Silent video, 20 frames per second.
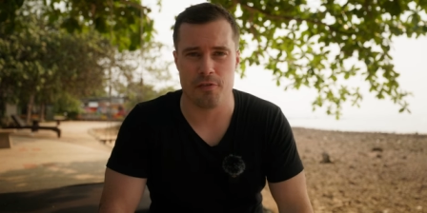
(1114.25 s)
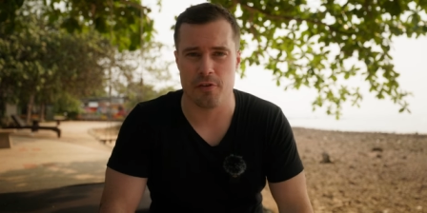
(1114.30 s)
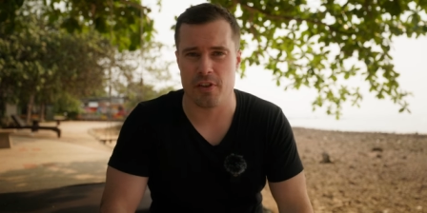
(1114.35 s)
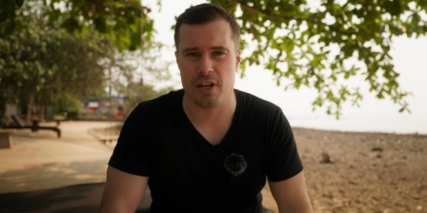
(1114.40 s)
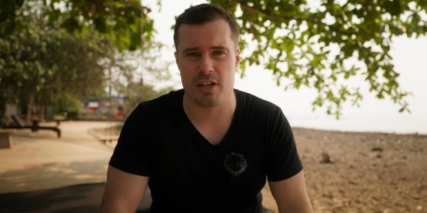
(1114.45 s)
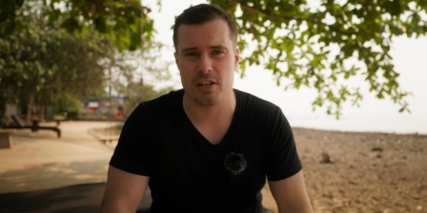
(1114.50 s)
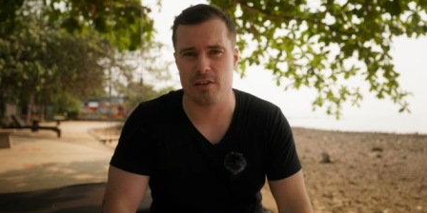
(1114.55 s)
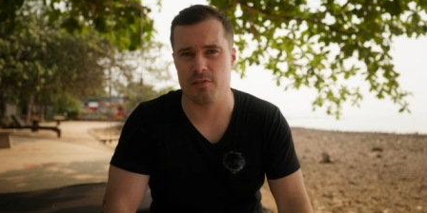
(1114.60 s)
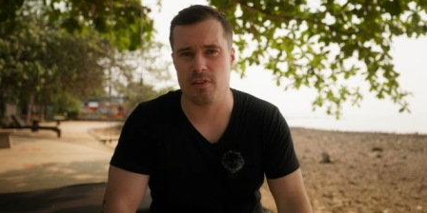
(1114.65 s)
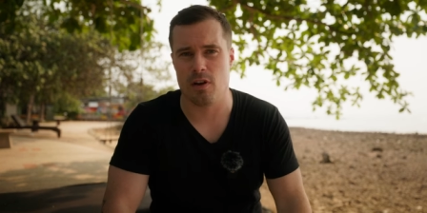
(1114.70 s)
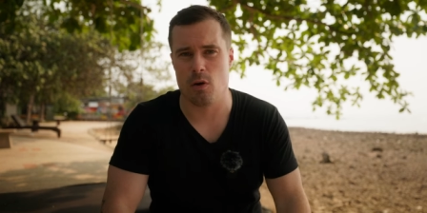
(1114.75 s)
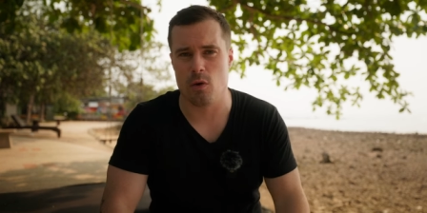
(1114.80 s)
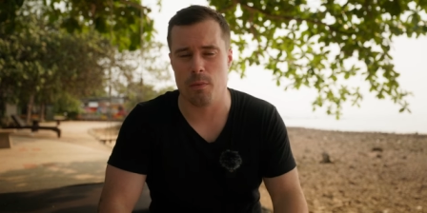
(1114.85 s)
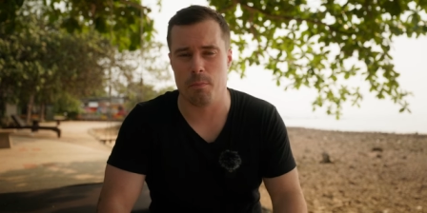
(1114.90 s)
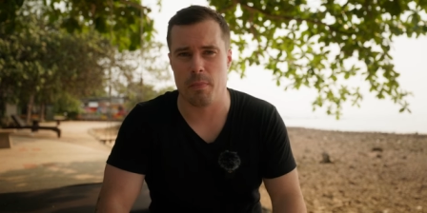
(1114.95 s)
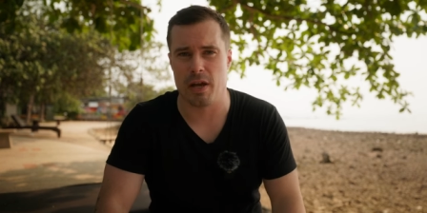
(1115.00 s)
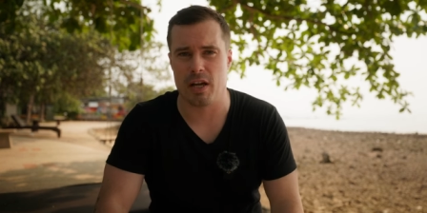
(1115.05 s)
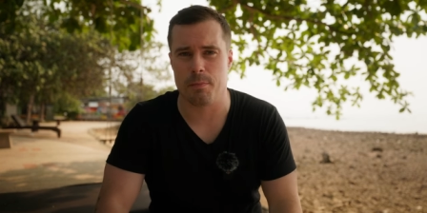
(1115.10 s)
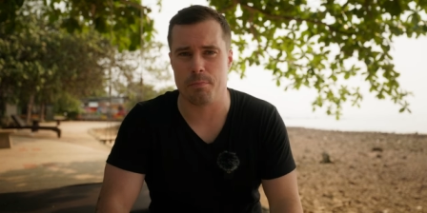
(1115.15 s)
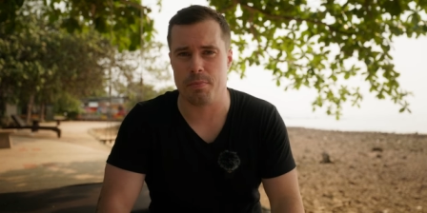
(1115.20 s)
For that, even lower
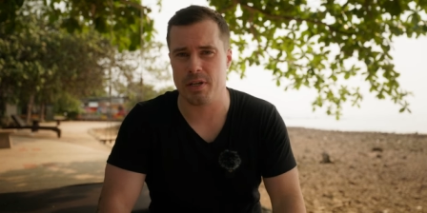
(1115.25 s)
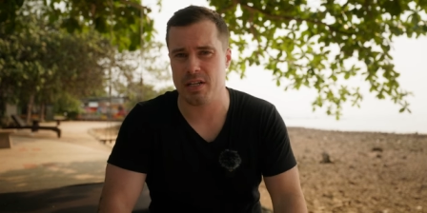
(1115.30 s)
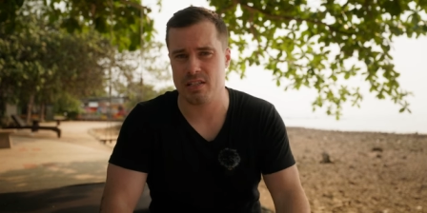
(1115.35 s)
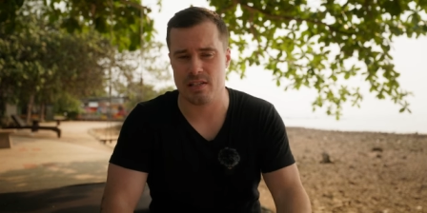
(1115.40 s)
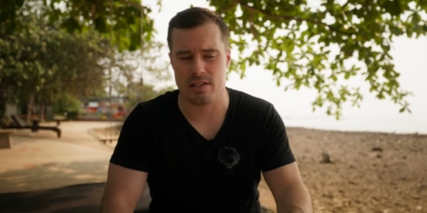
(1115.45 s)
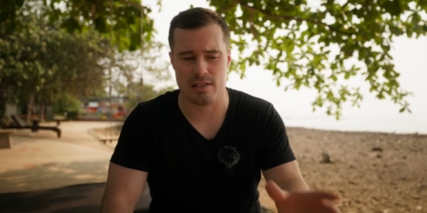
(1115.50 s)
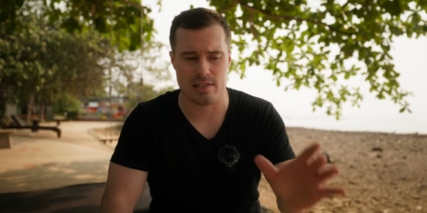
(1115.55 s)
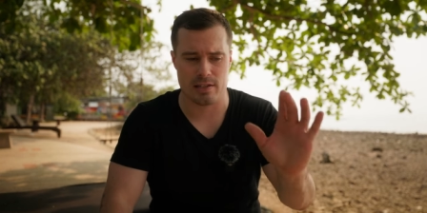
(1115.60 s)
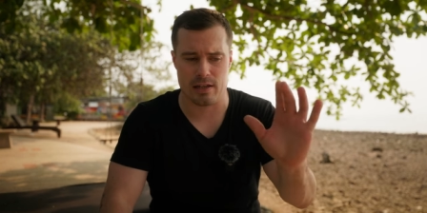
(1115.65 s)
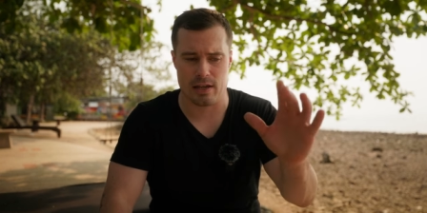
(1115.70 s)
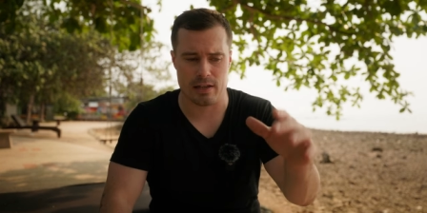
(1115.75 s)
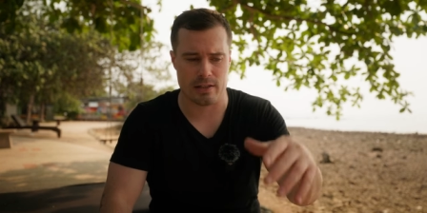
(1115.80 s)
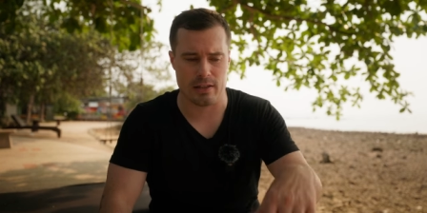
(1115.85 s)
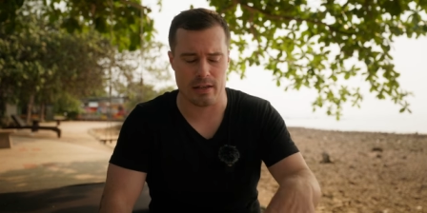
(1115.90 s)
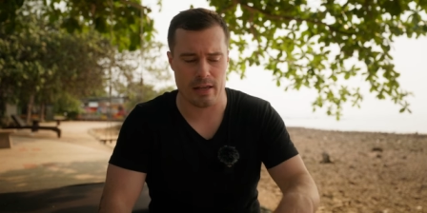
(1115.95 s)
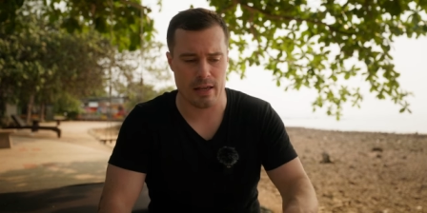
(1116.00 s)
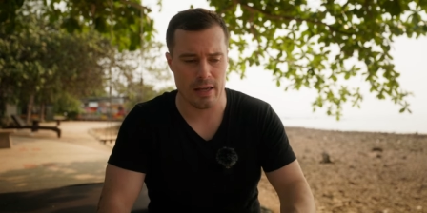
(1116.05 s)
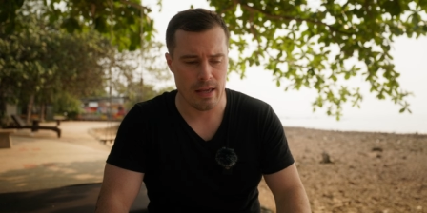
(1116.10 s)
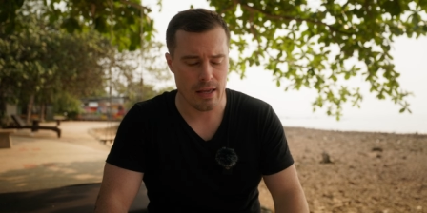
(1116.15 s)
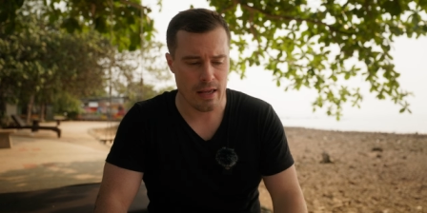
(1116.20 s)
megapixels like
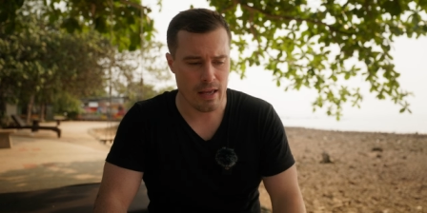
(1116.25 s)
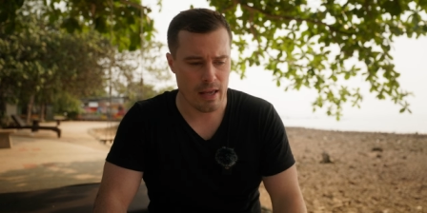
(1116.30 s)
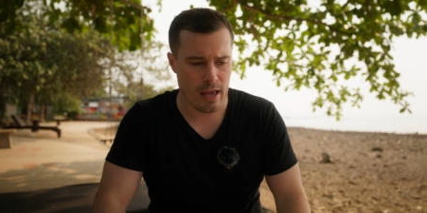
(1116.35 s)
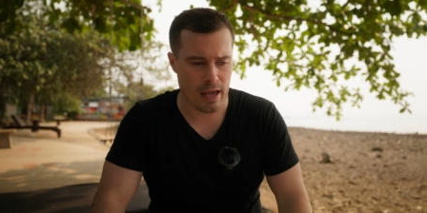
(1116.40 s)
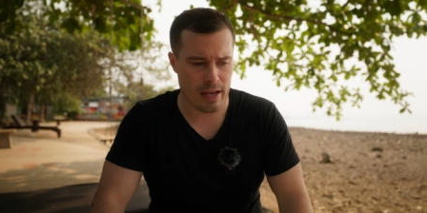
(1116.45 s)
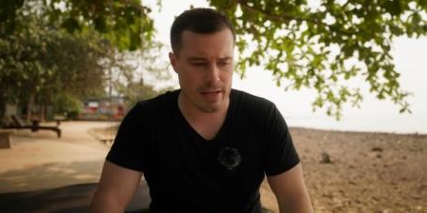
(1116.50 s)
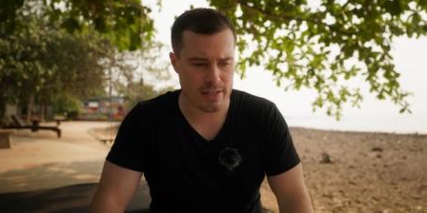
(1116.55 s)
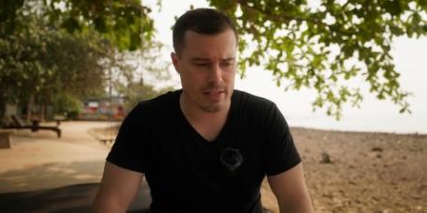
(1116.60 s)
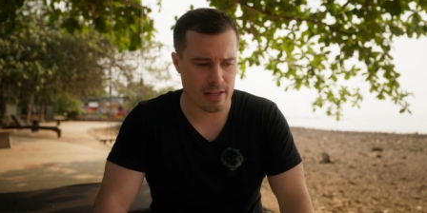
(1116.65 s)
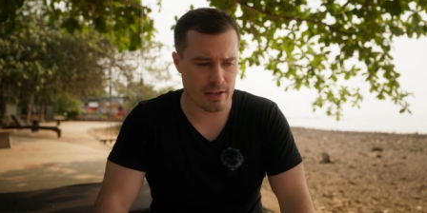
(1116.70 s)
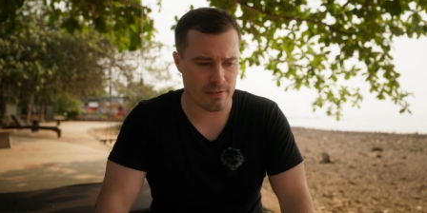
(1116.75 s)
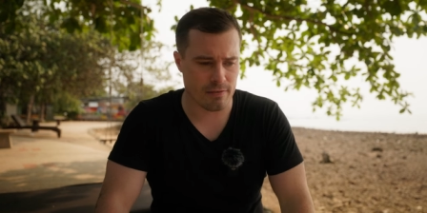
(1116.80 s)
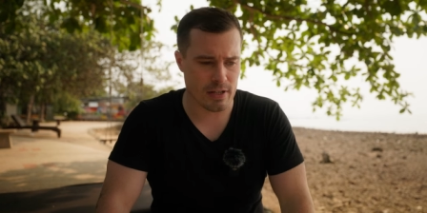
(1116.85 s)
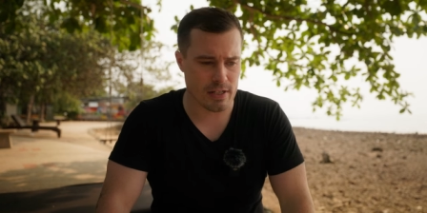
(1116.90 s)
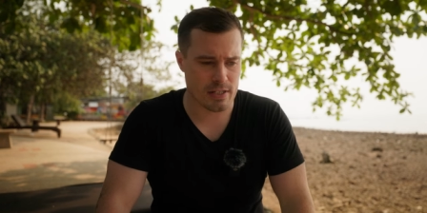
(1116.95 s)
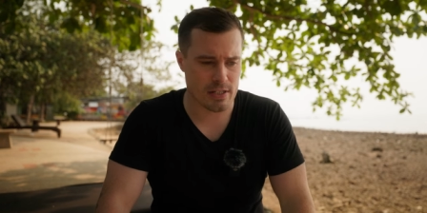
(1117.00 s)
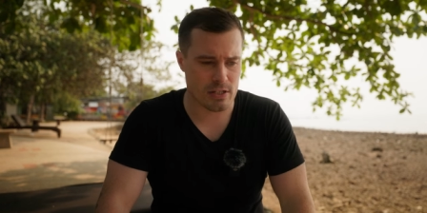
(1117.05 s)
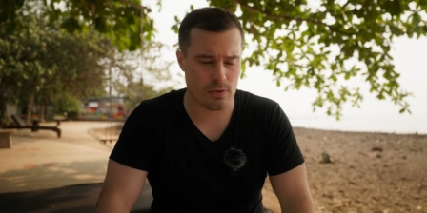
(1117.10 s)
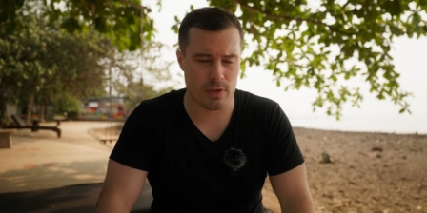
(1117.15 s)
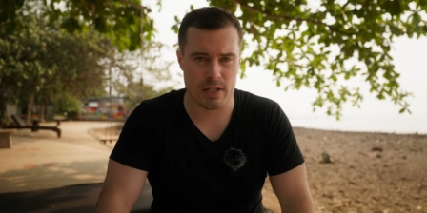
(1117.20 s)
the
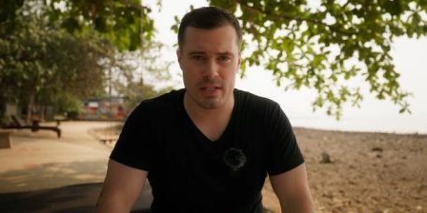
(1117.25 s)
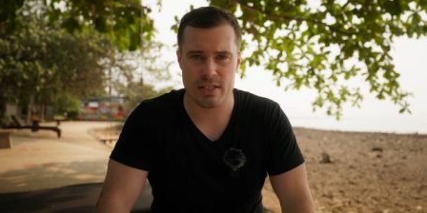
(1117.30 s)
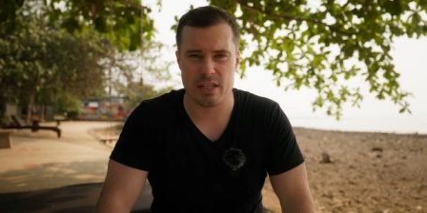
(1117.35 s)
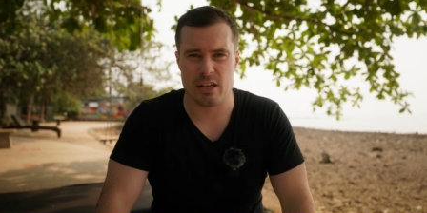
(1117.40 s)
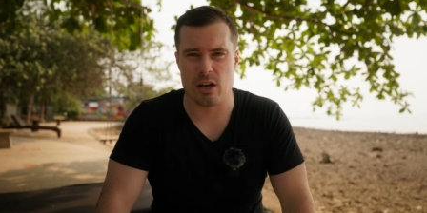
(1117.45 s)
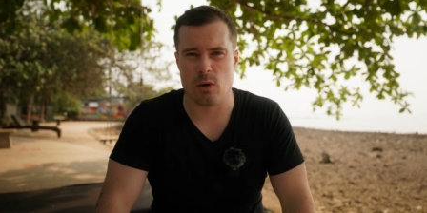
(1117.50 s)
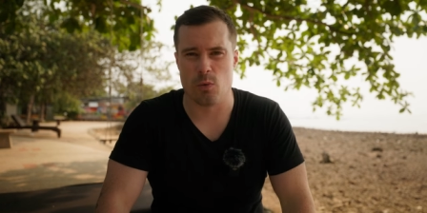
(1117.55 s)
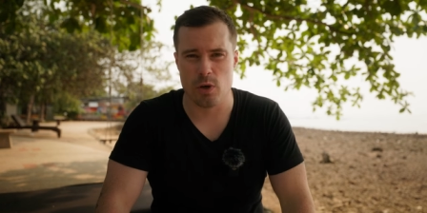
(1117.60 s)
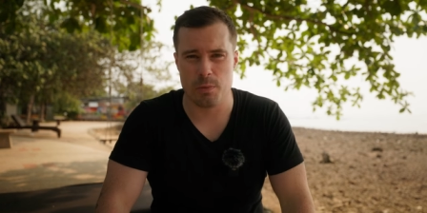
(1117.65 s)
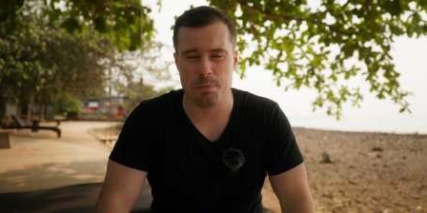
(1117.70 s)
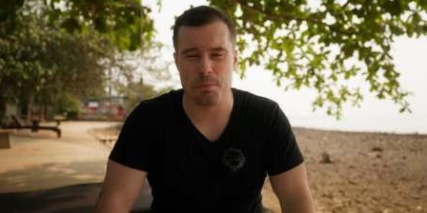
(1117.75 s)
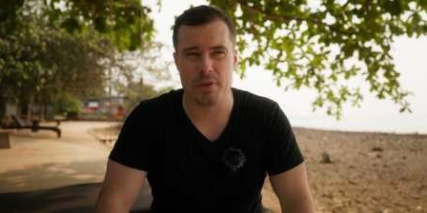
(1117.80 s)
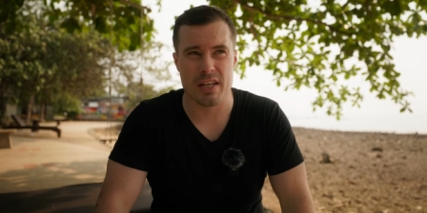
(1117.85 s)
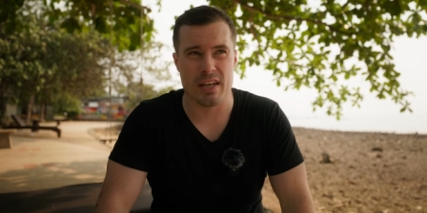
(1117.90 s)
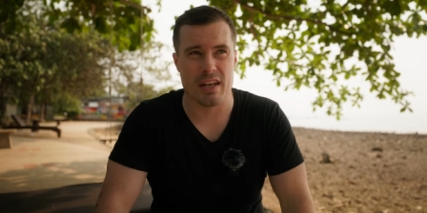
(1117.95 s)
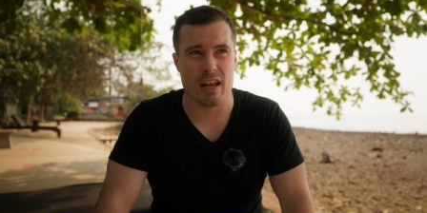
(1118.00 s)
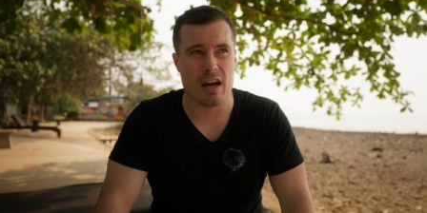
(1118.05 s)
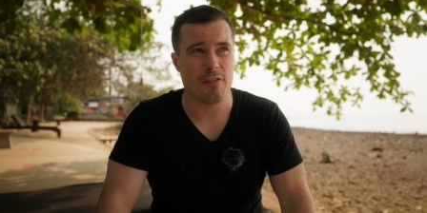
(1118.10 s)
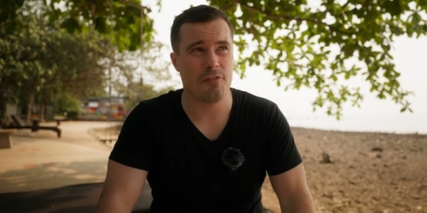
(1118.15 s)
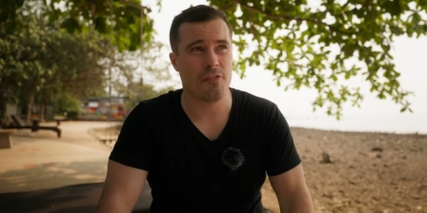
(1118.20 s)
A7S III, etc. would be
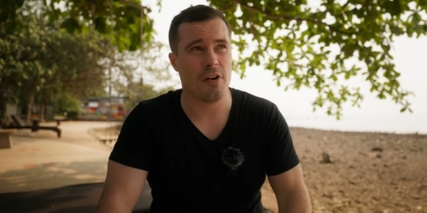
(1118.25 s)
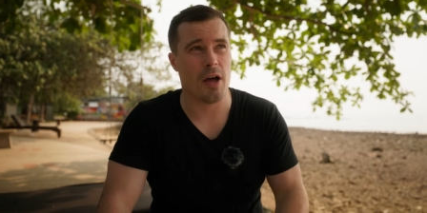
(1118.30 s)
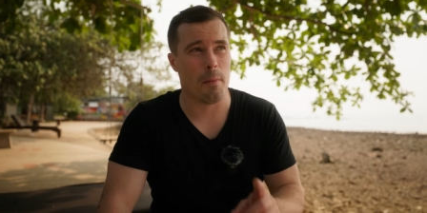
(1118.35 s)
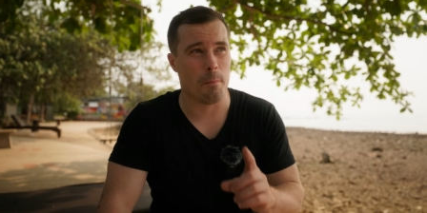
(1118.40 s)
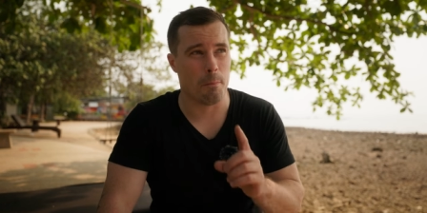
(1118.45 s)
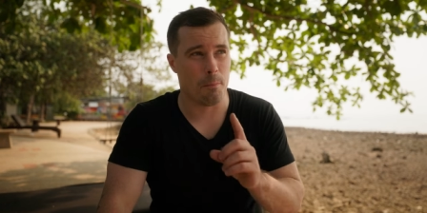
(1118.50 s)
enough.